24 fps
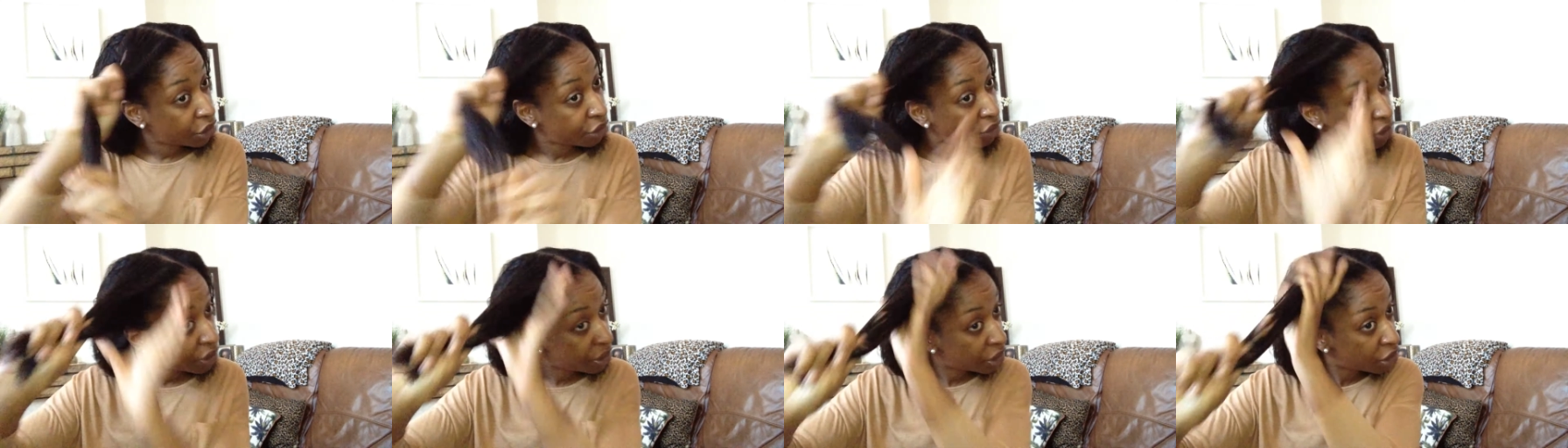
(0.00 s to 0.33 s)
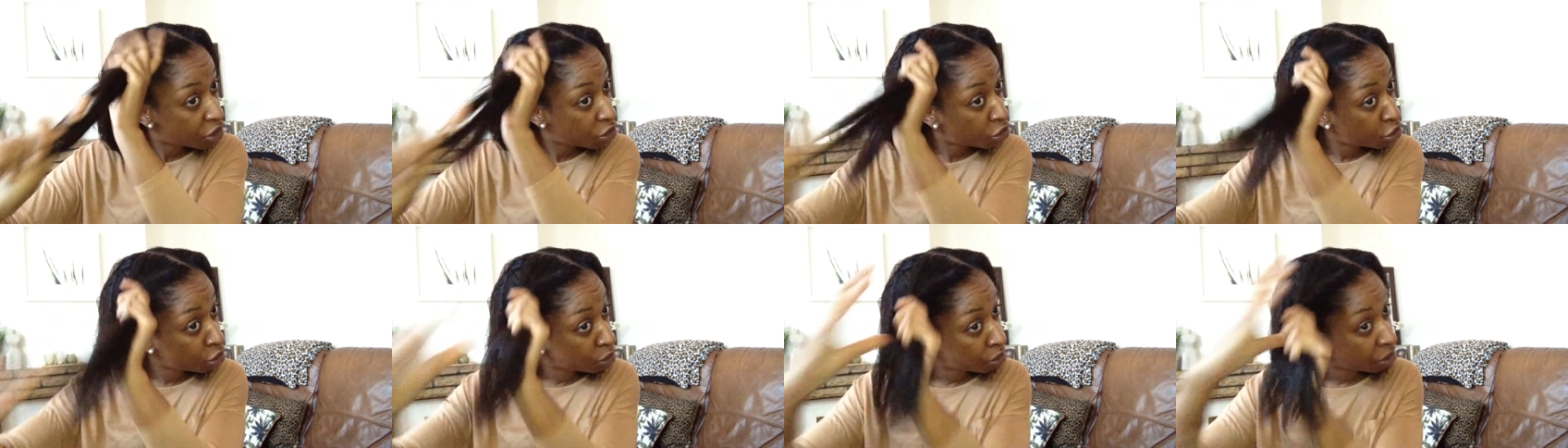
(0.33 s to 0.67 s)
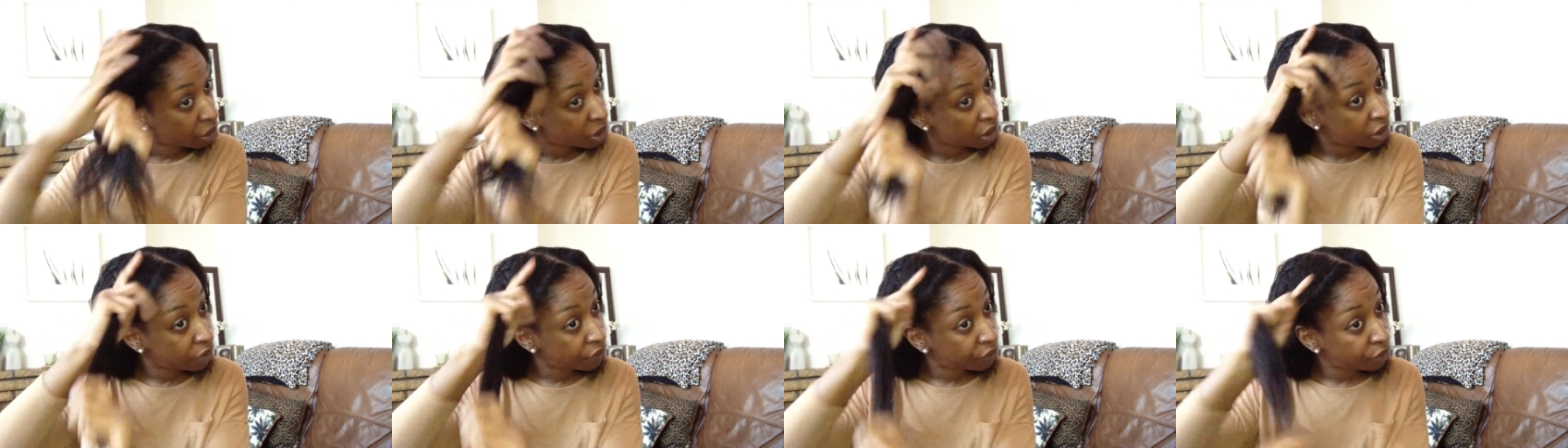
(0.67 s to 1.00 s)
I distribute
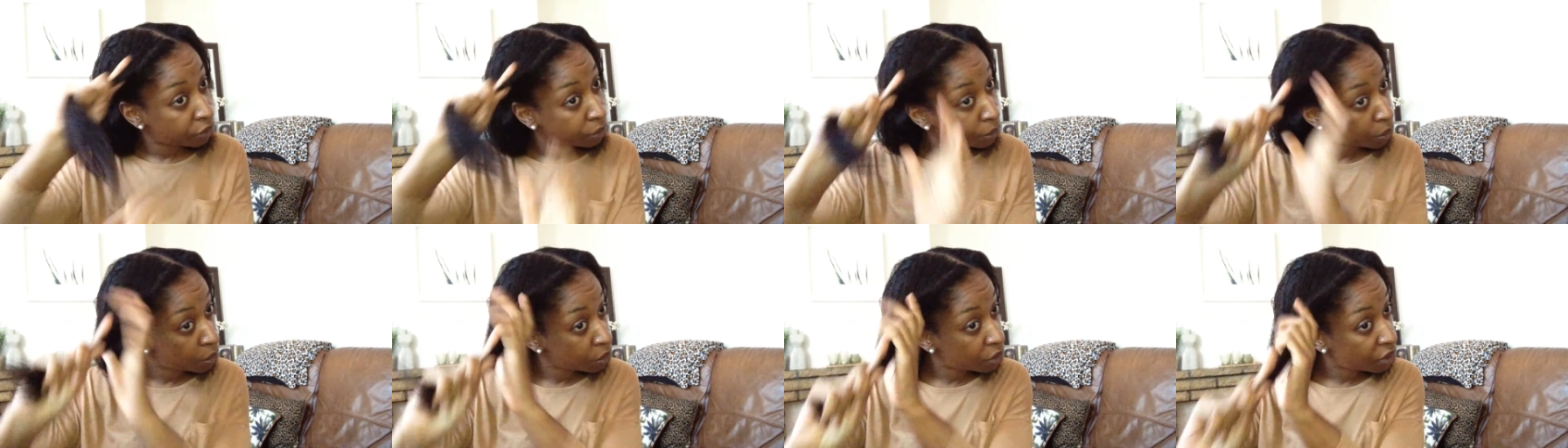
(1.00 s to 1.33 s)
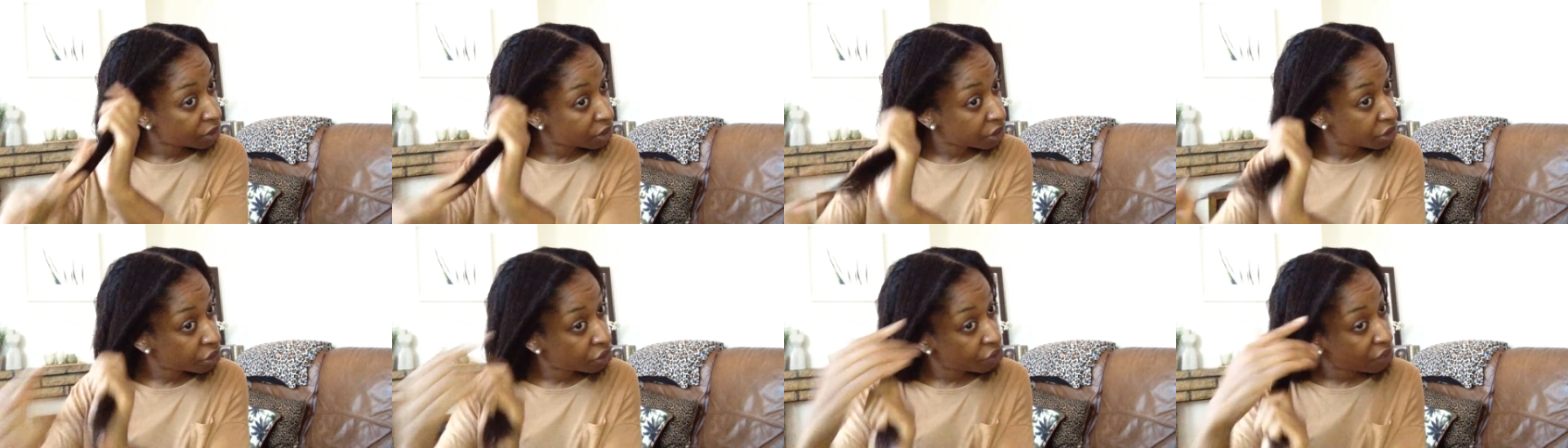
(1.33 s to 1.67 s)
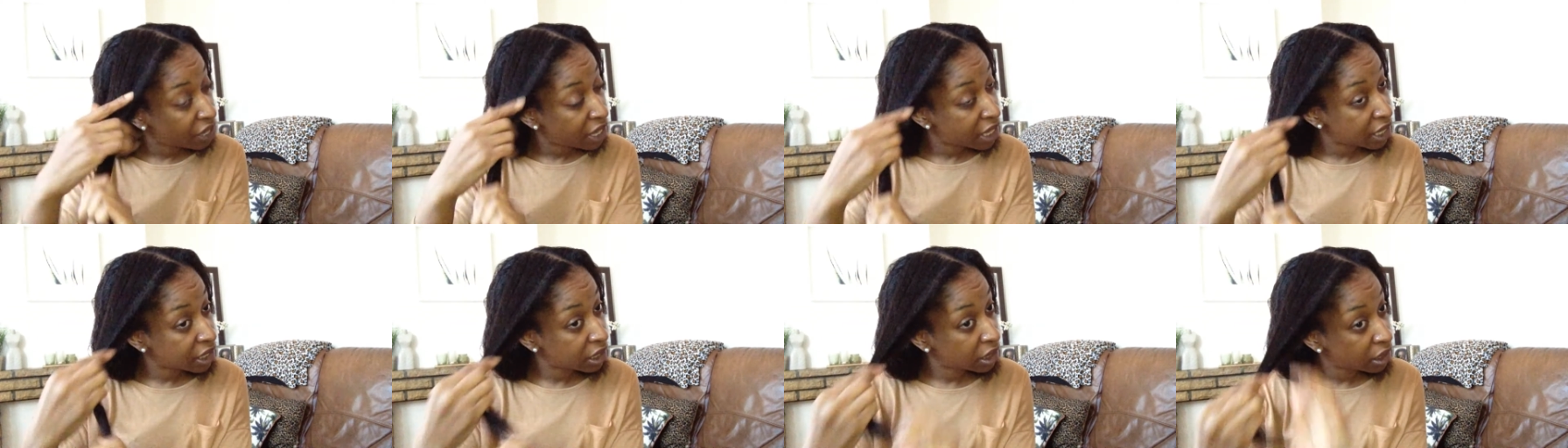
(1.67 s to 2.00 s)
it through all of the
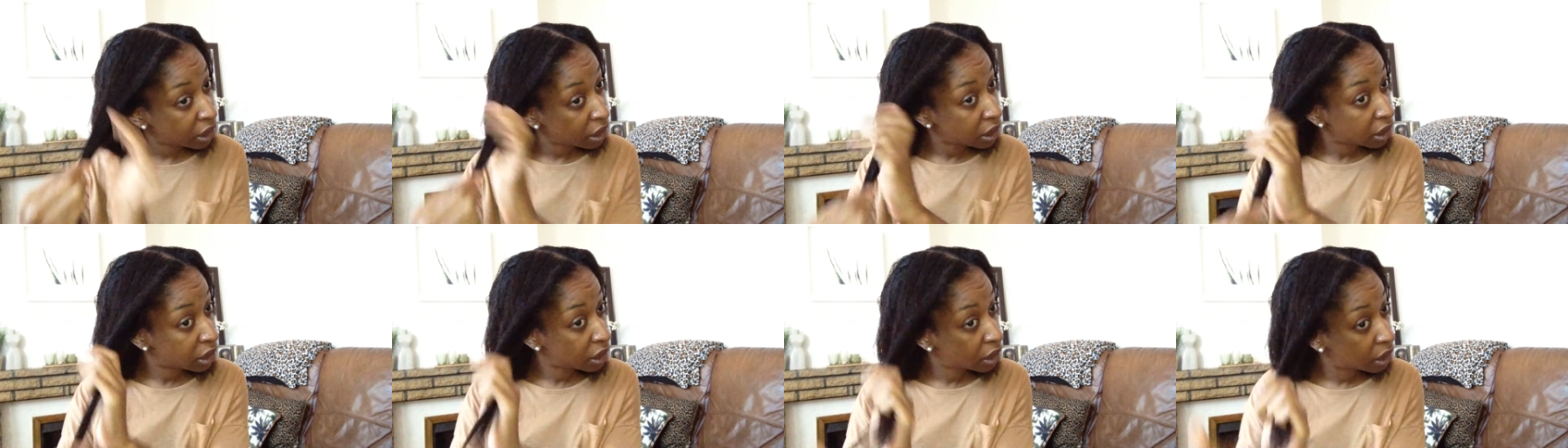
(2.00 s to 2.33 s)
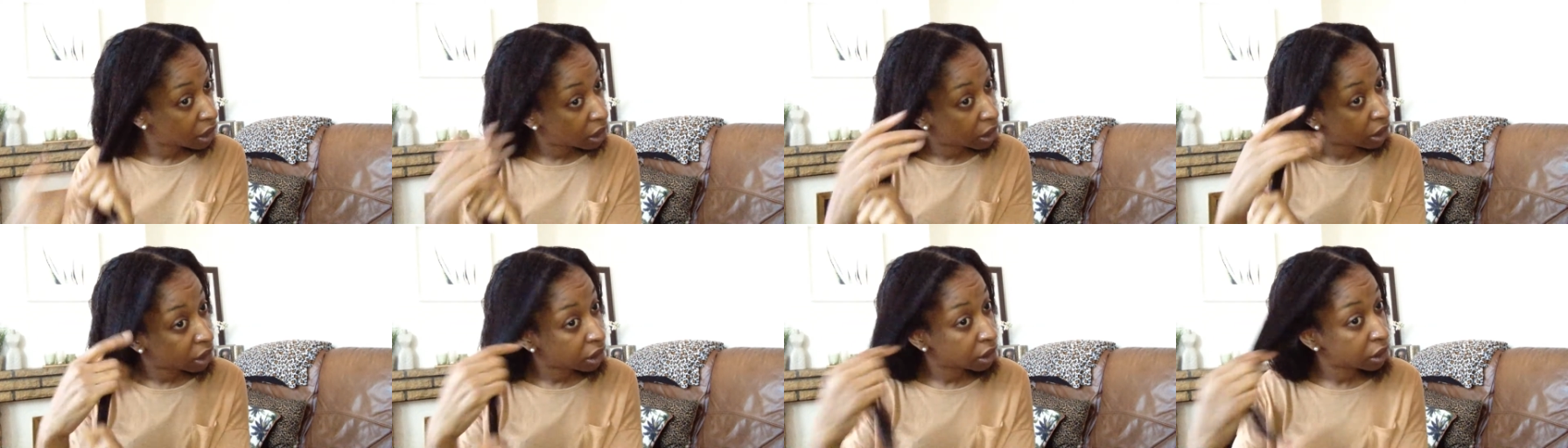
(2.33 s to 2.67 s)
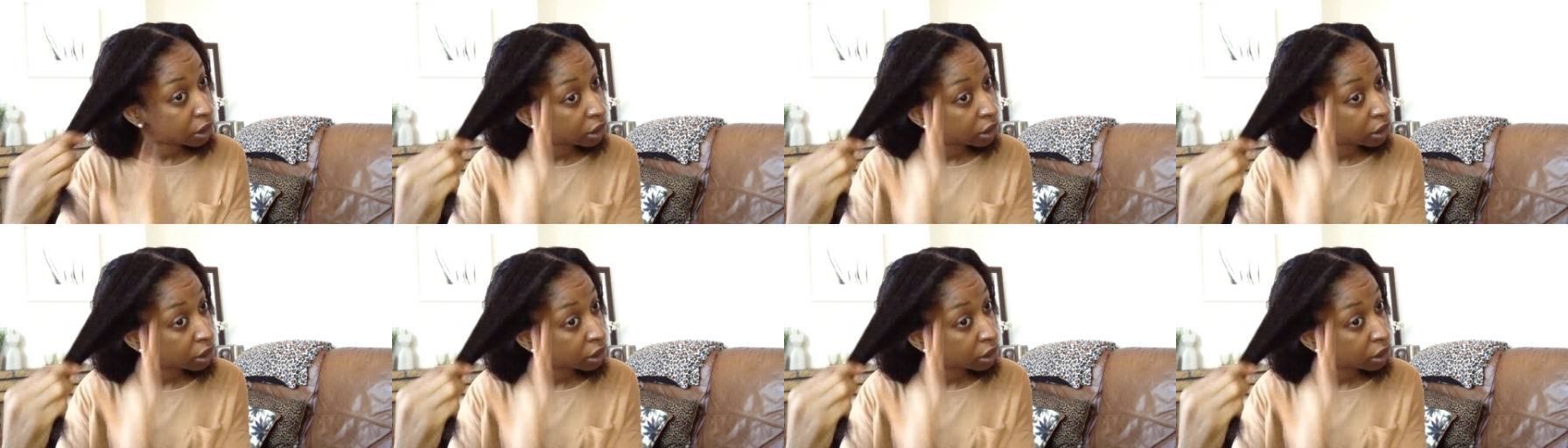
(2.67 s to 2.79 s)
strands.